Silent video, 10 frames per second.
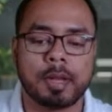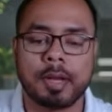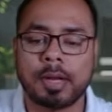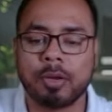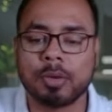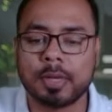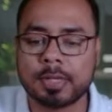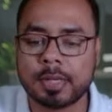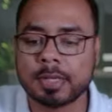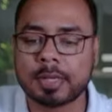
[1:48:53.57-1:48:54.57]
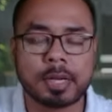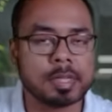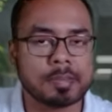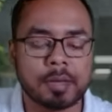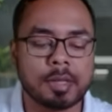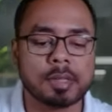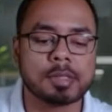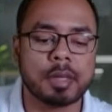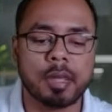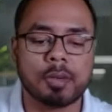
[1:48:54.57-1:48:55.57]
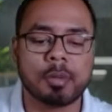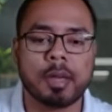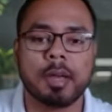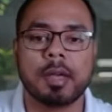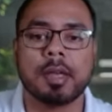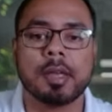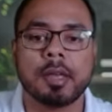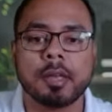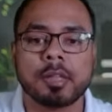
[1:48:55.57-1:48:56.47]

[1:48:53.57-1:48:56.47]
Clearly origin is satisfying this inequality,